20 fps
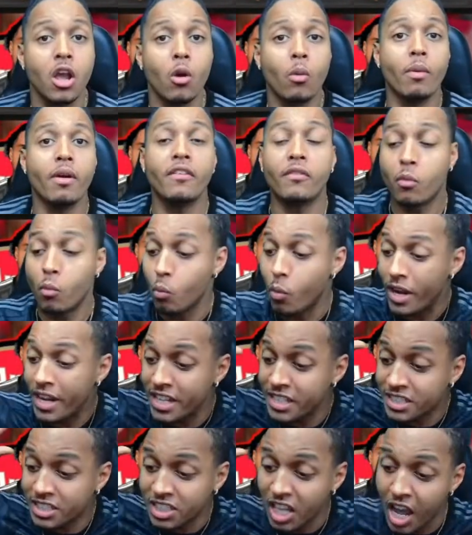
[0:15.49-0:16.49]
When
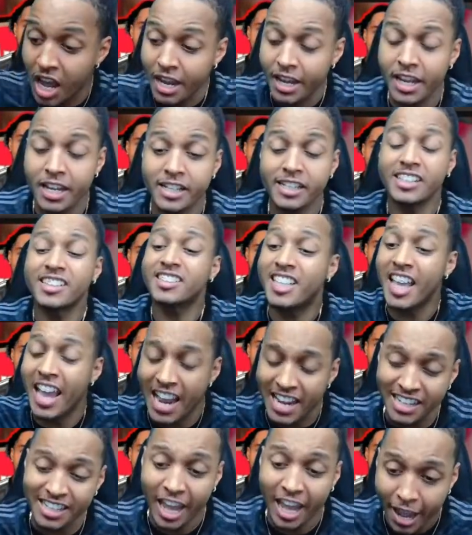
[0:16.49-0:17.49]
it started,
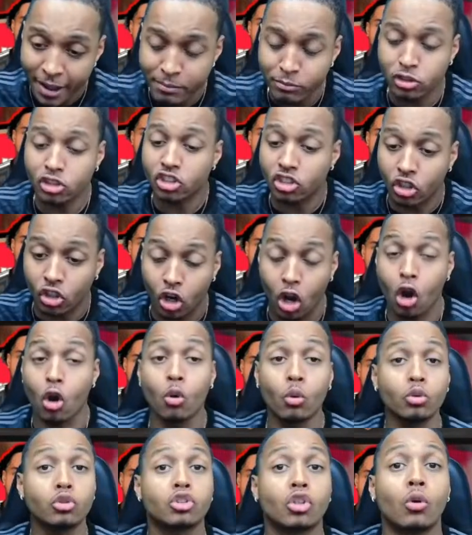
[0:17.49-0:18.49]
10 games to
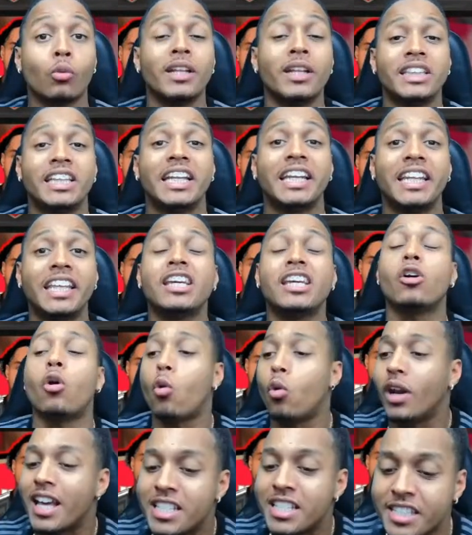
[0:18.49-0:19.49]
go to win the league,
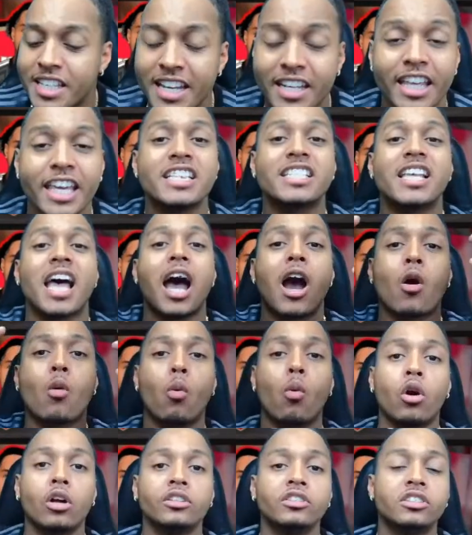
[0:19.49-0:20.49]
all I said is I
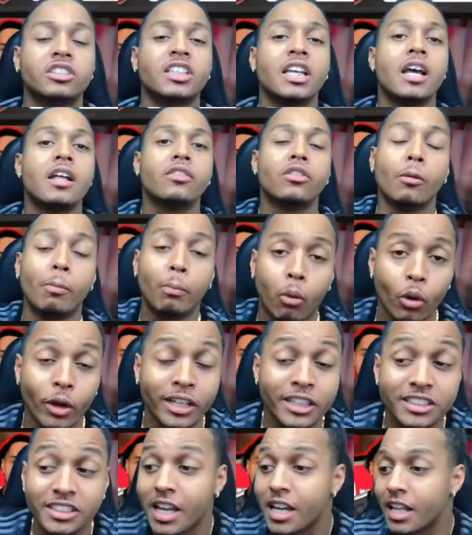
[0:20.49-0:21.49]
want the
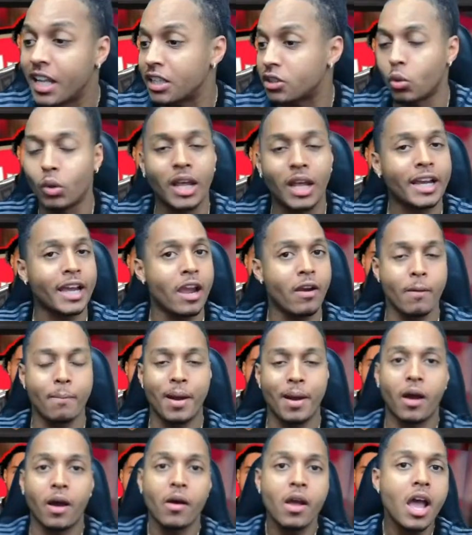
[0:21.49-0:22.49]
points. That's all I care
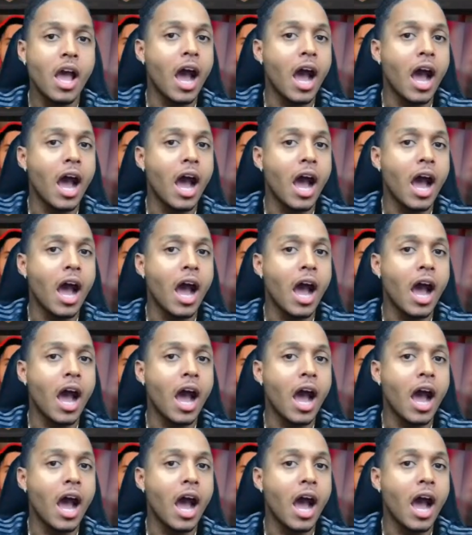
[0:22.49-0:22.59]
about.